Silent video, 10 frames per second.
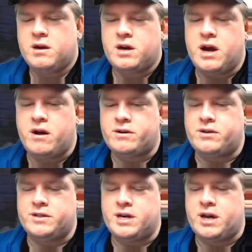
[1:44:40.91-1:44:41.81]
character.
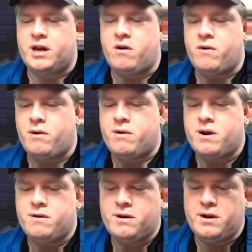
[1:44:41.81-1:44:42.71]
He's not going to go anywhere,
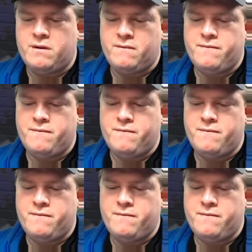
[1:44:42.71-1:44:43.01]
you know.